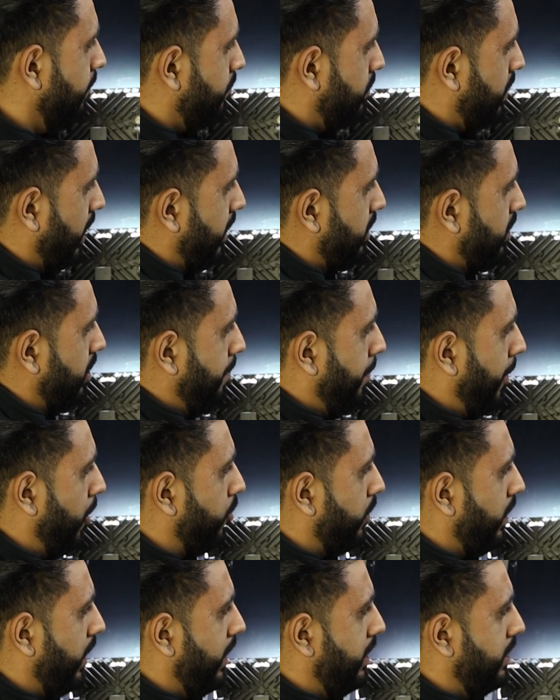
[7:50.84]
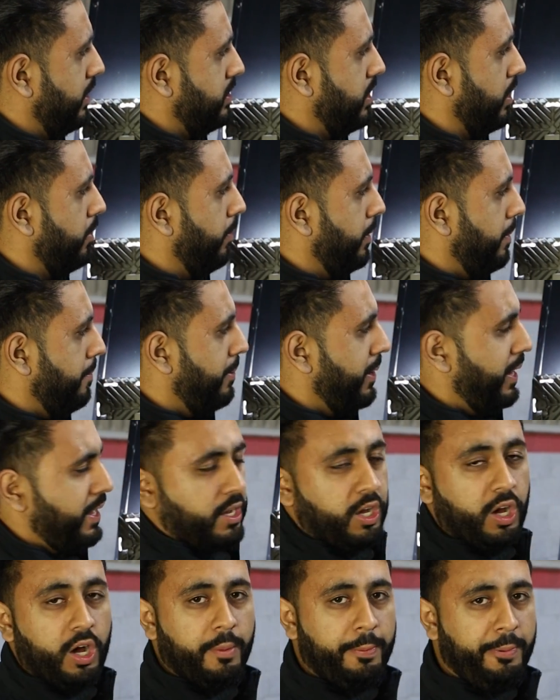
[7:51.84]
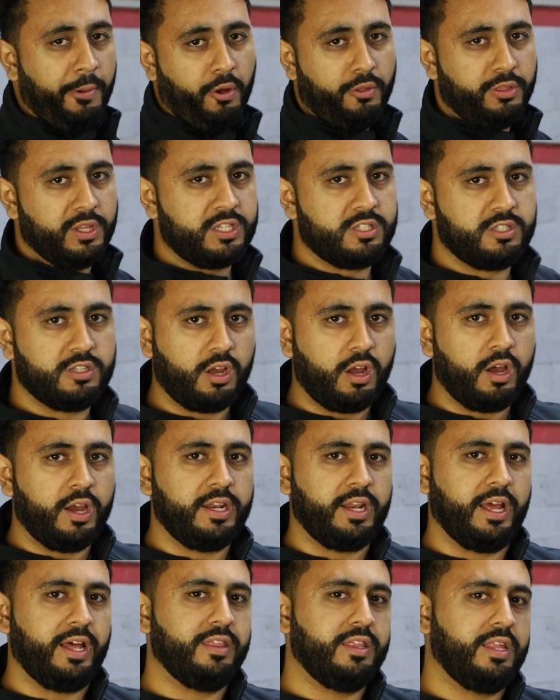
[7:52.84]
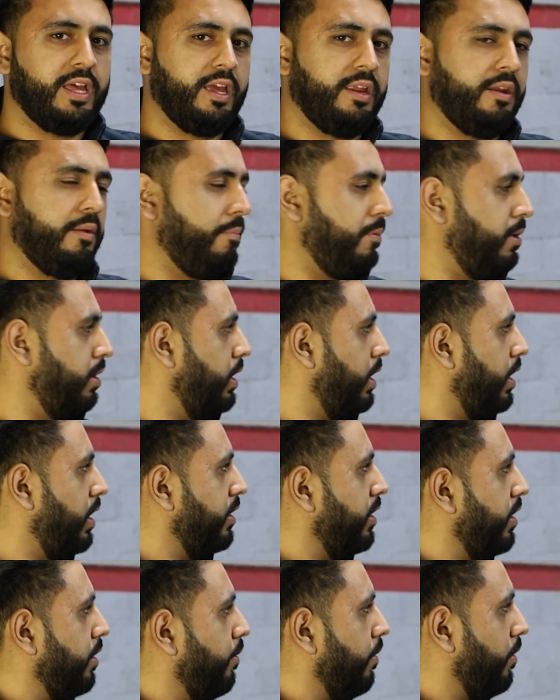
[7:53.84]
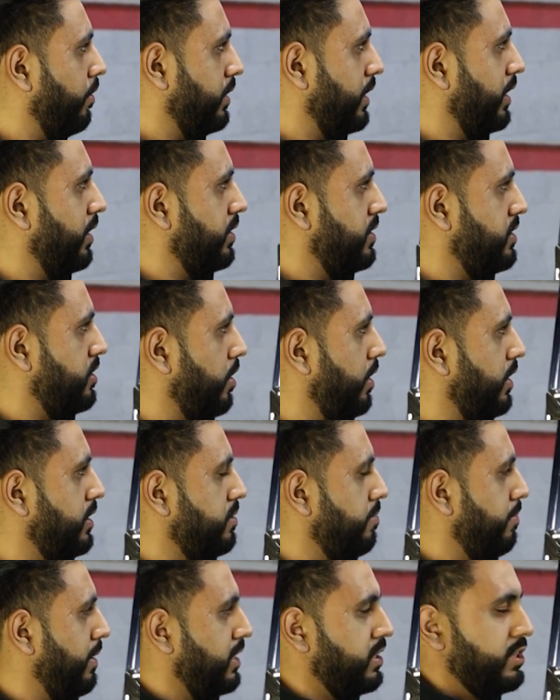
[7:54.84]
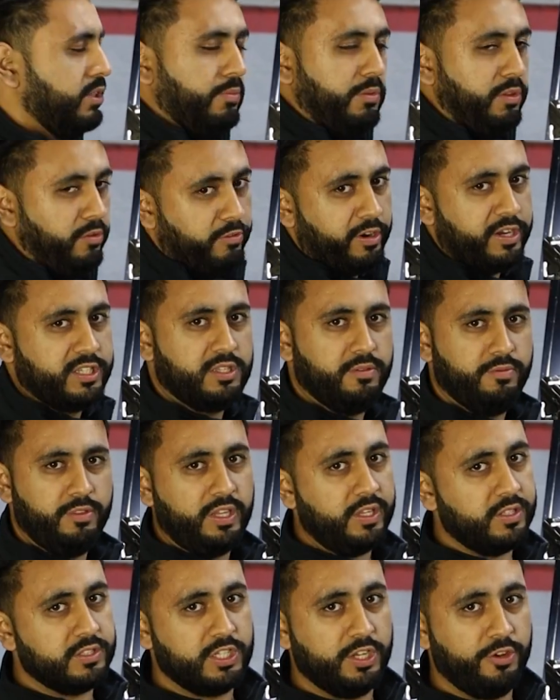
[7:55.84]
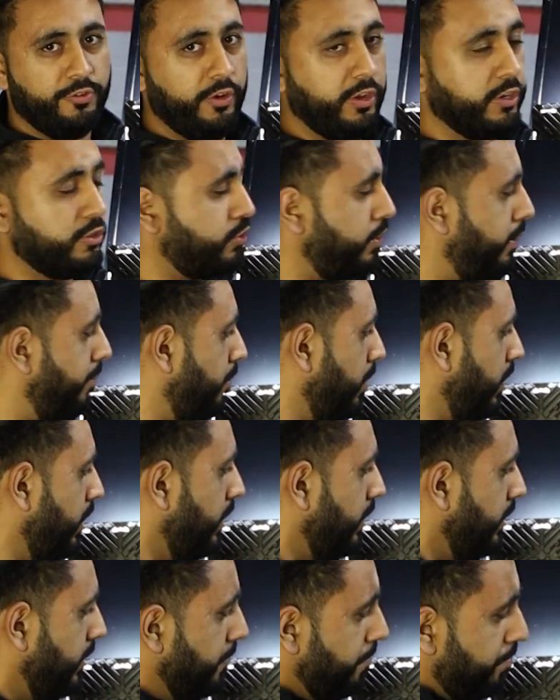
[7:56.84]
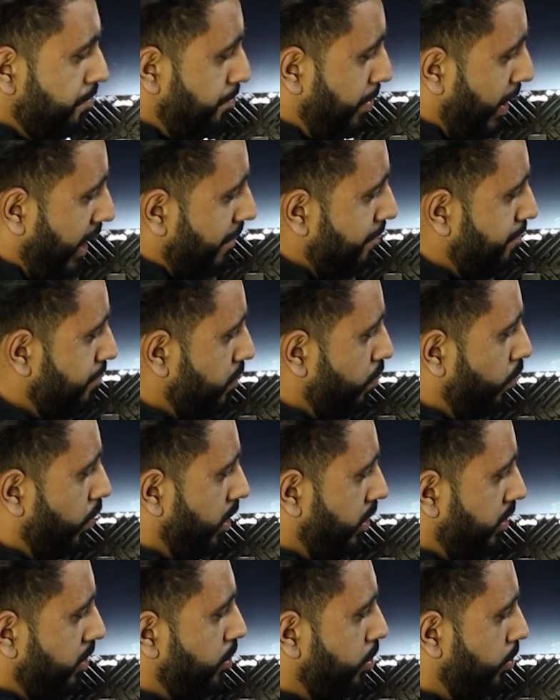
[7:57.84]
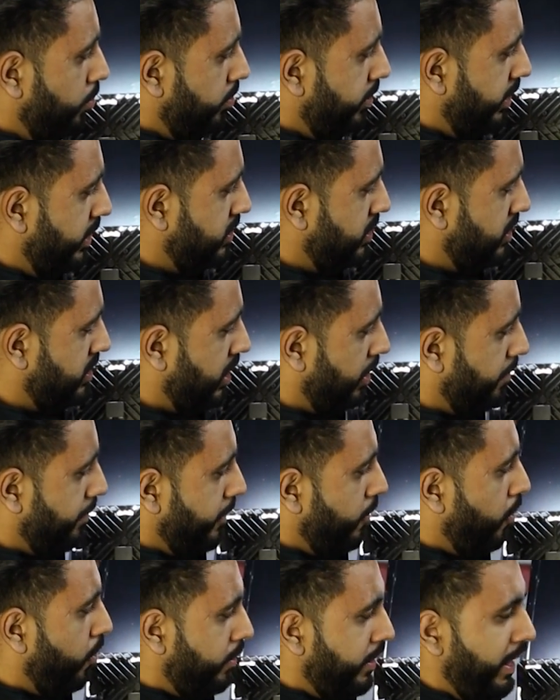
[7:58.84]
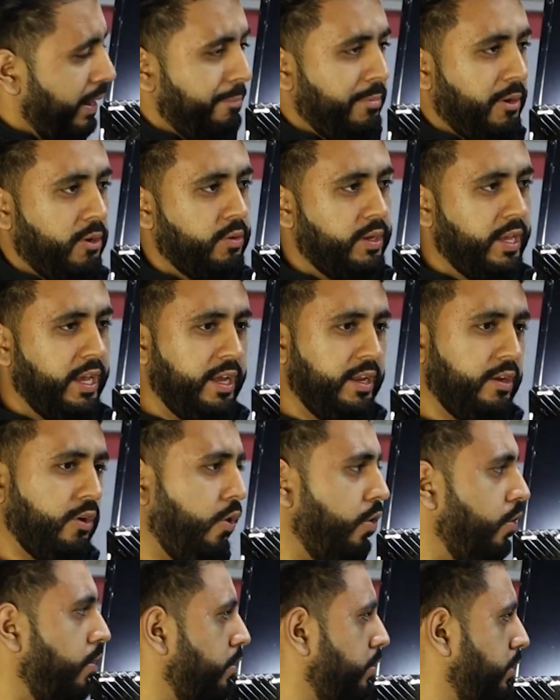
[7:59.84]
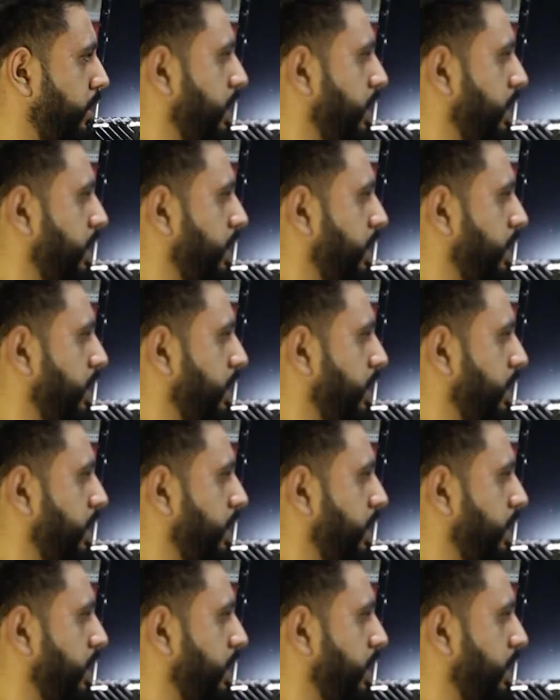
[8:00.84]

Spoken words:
Then the bulkhead is going to be black carpet on this side, and then Milano on the other side to match in with the rest of the interior trim. But one of the cool things that's going to be on that bulkhead, on